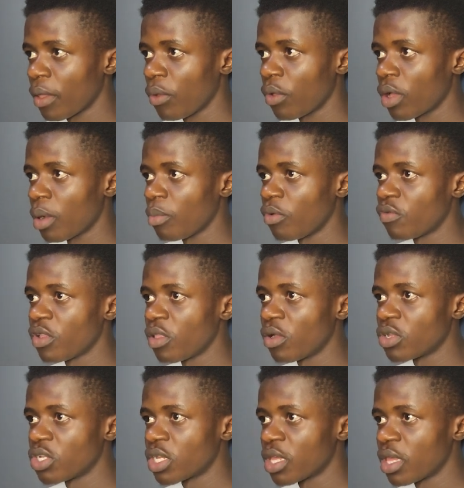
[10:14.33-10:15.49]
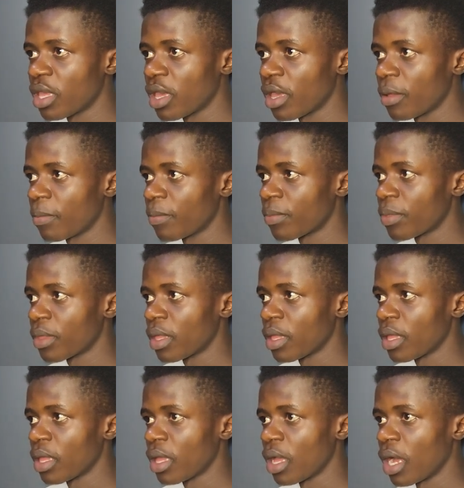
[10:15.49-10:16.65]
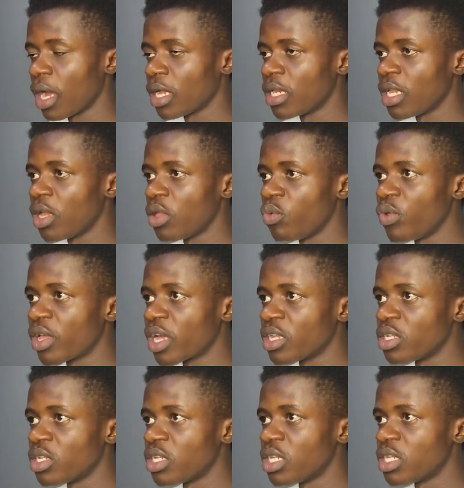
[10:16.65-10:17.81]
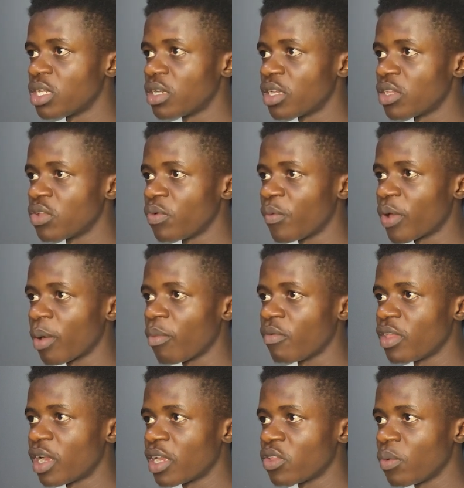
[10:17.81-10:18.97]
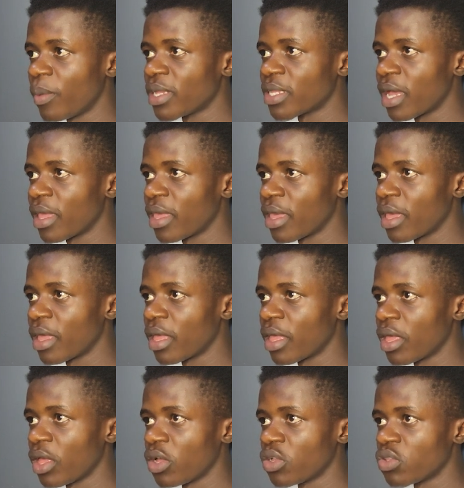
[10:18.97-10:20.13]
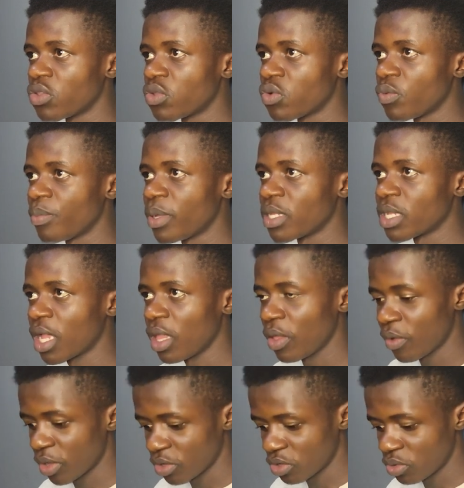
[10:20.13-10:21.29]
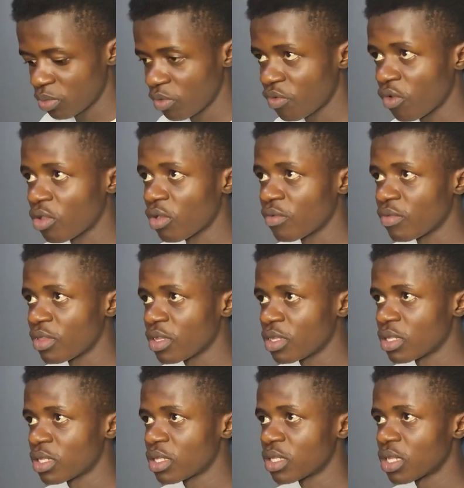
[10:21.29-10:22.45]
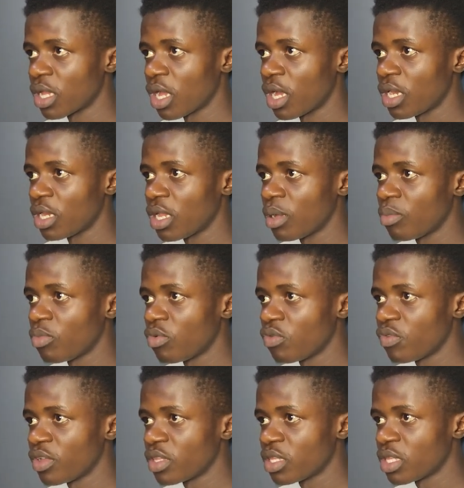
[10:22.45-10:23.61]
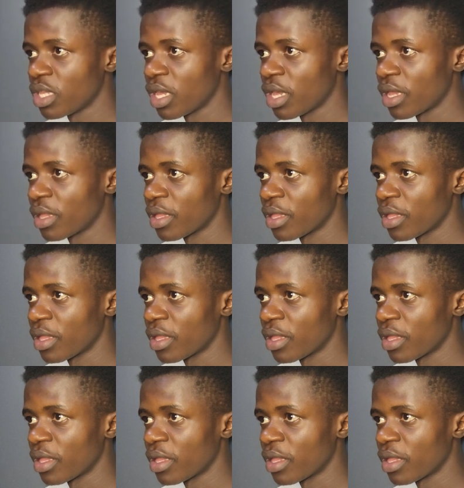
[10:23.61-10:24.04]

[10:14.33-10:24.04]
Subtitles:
we can move the logic here, and then we can change the random, we can move the randomizer here. So basically you can just remove all of this and then move it here.